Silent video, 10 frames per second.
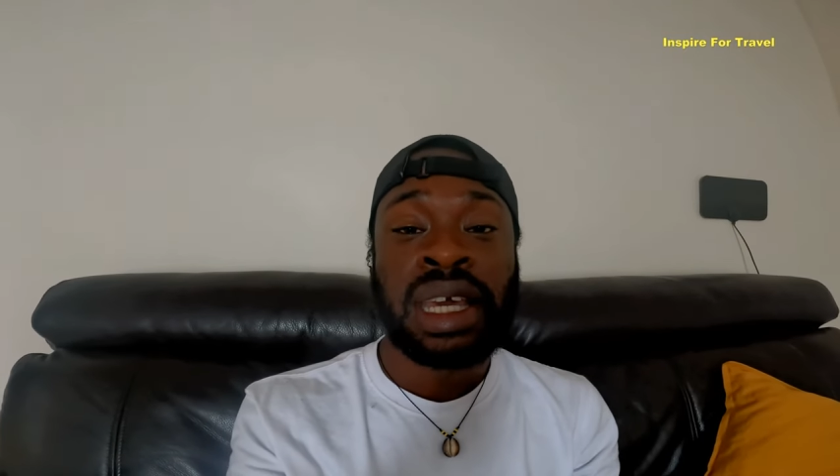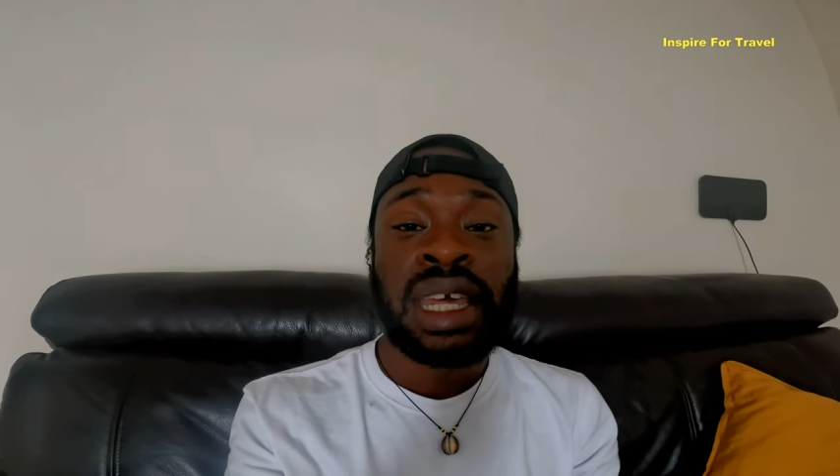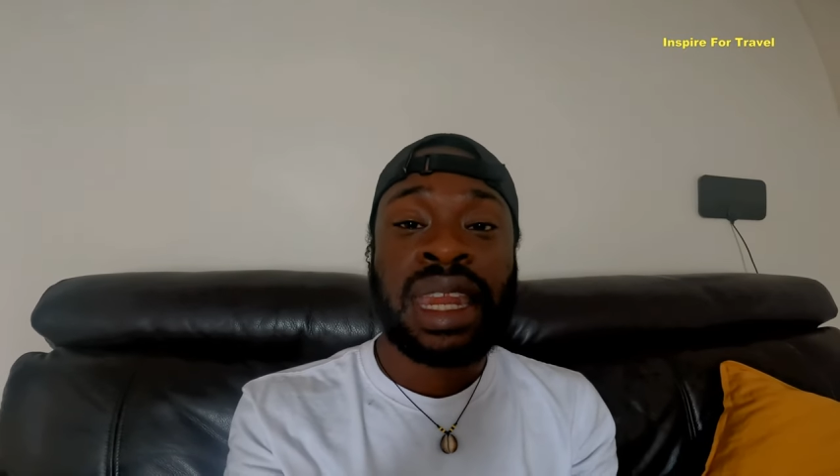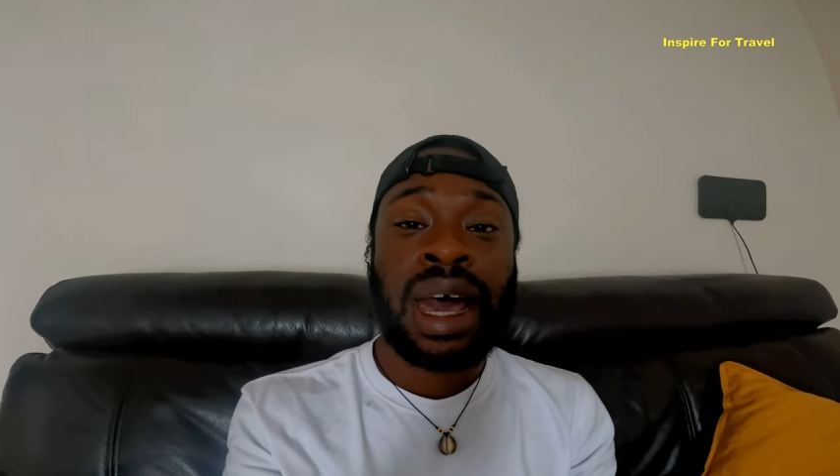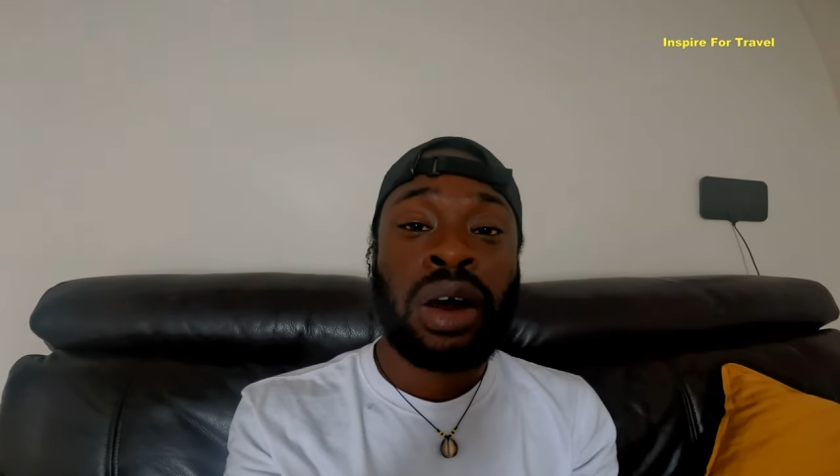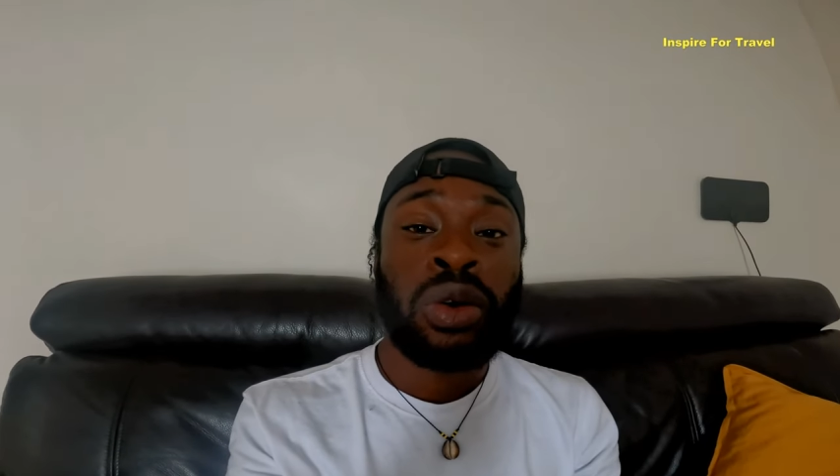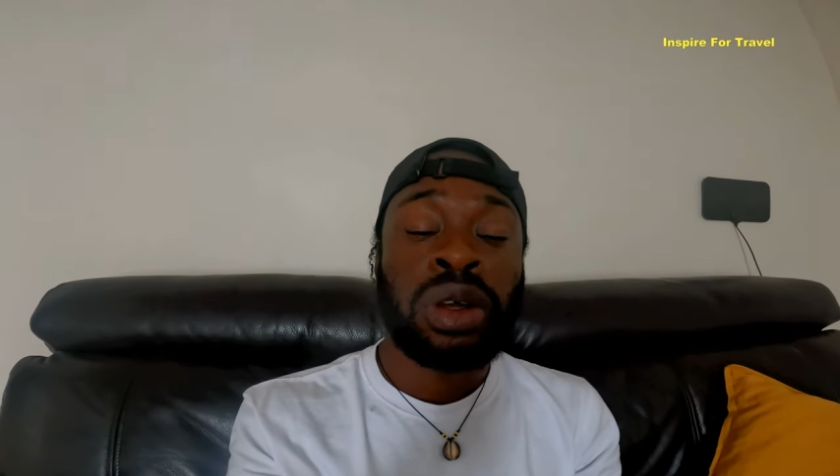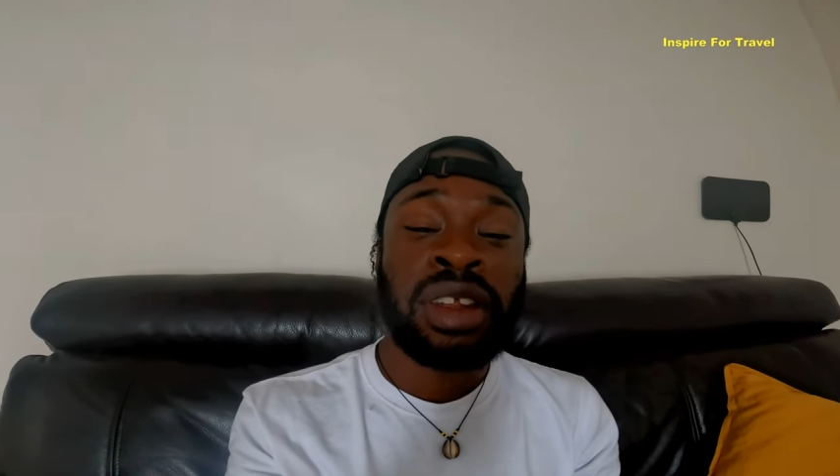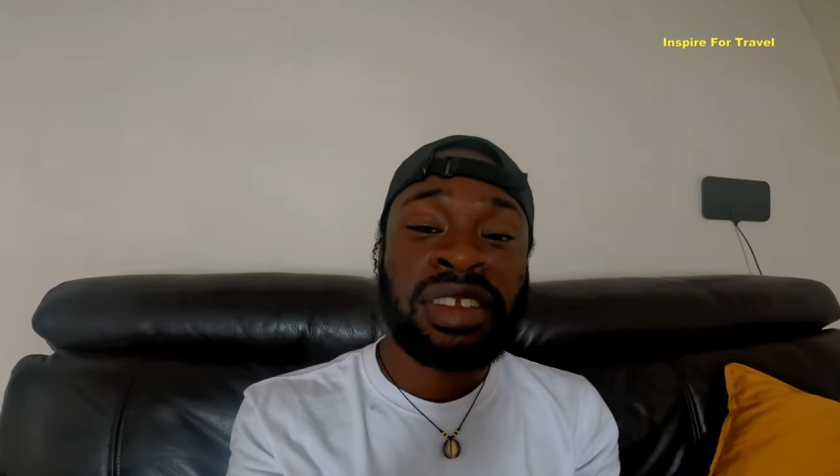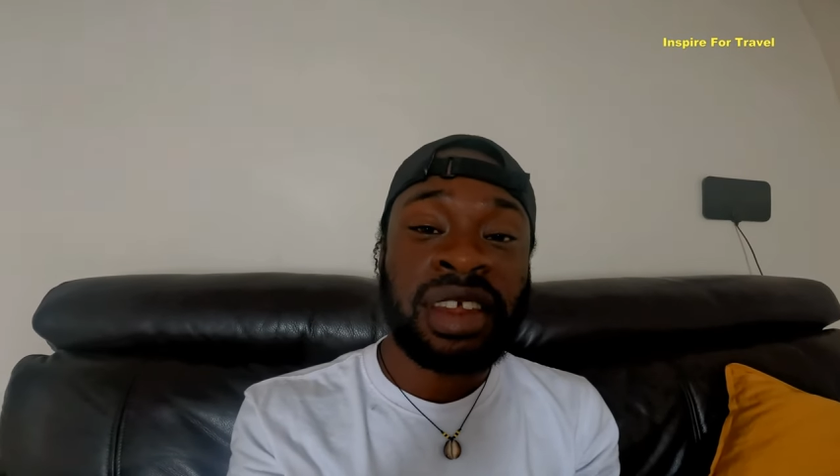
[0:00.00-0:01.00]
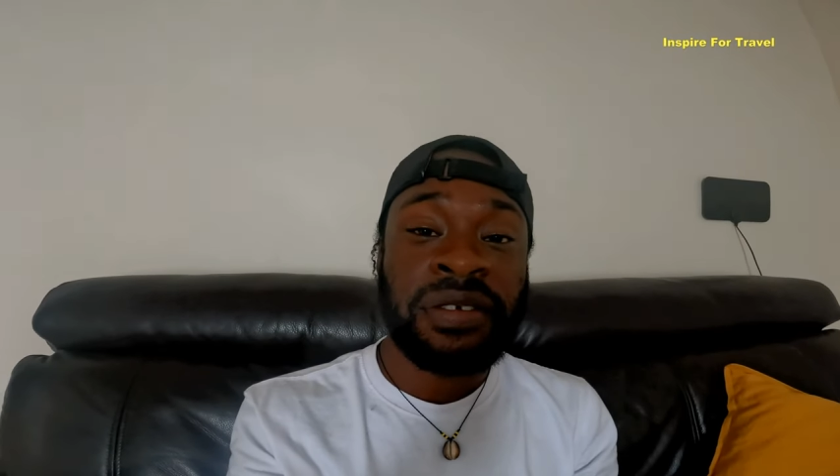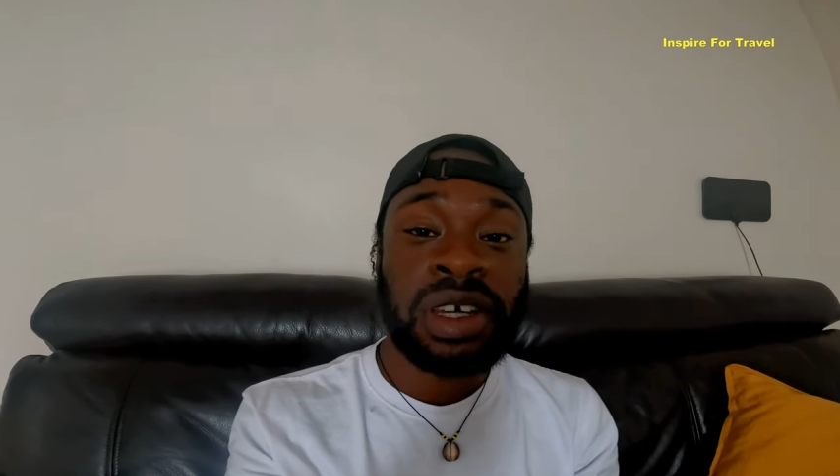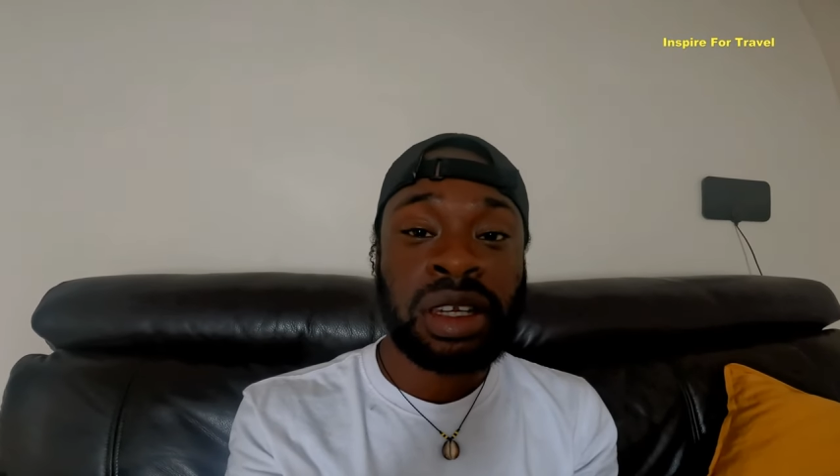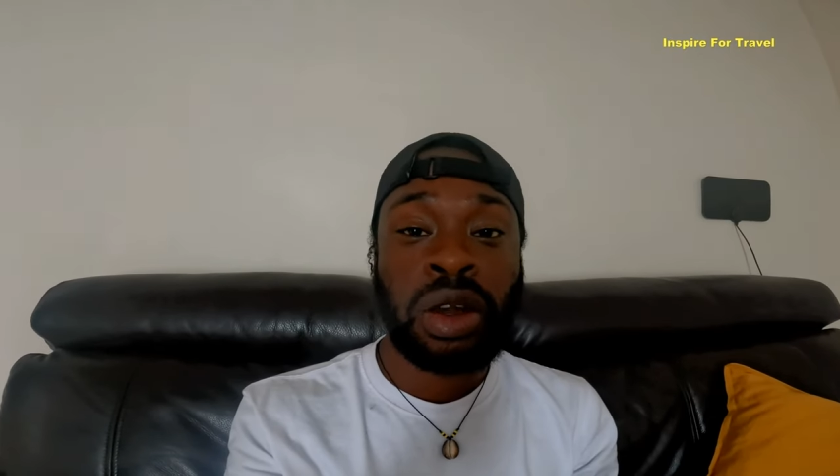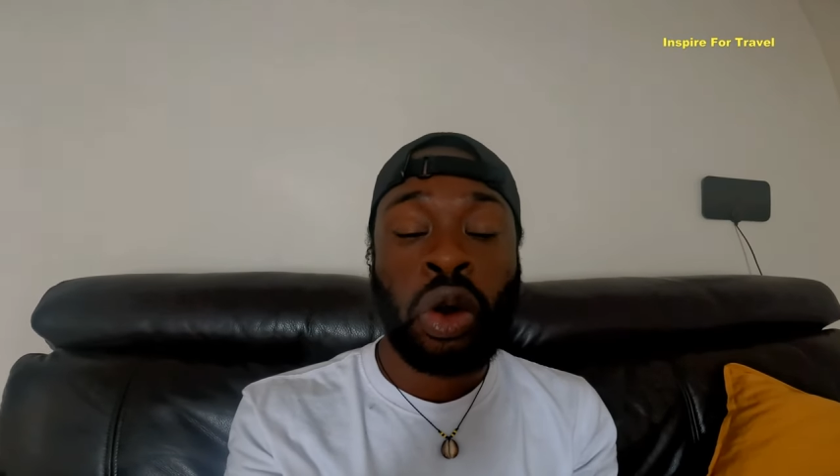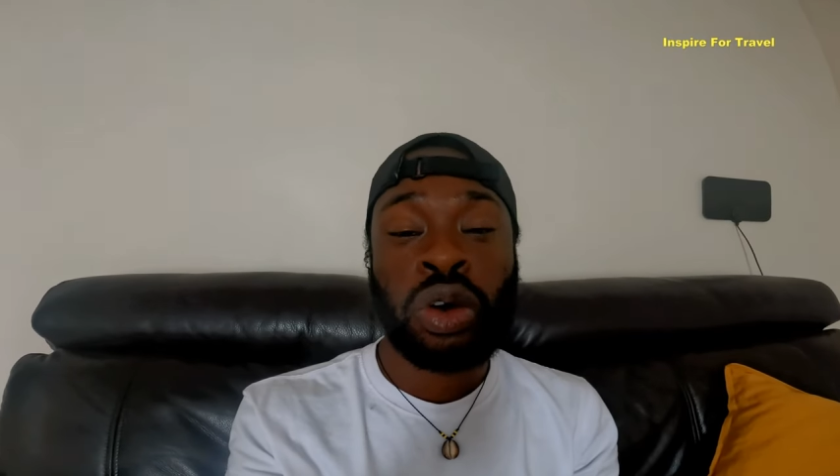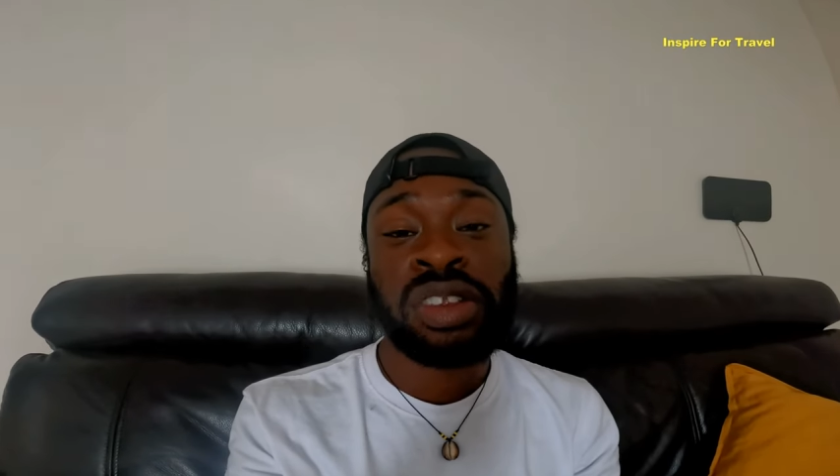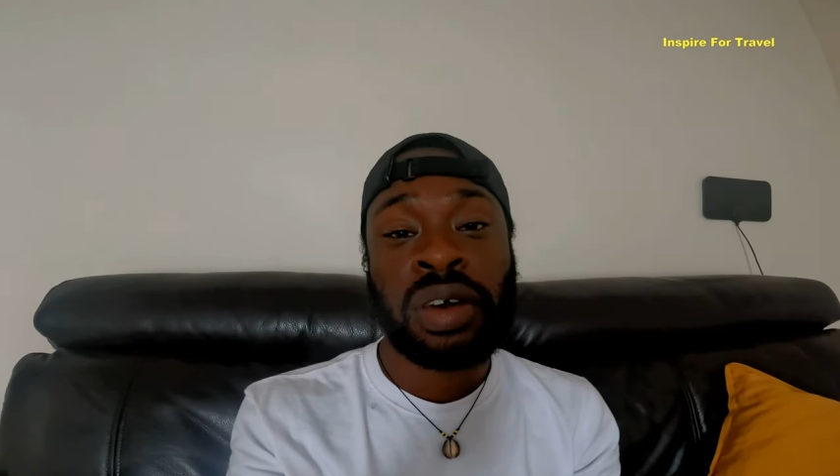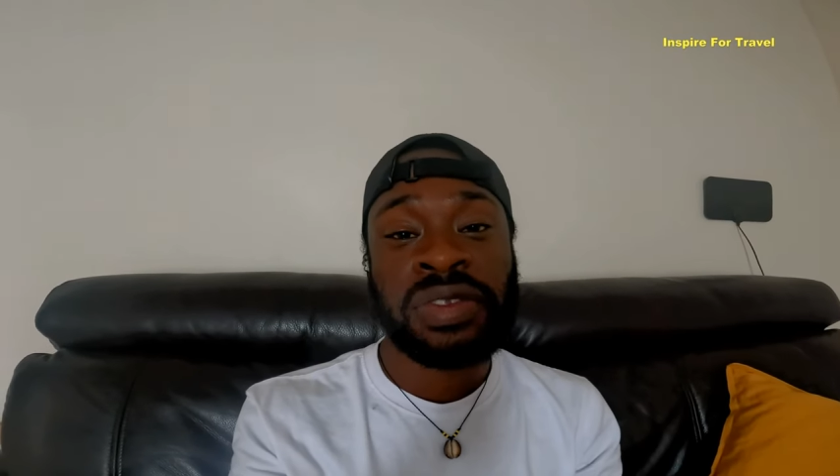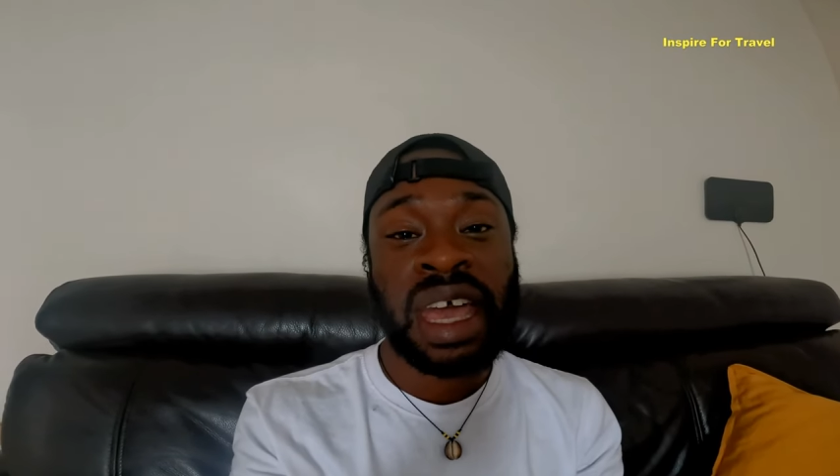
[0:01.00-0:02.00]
Now, the southern coast of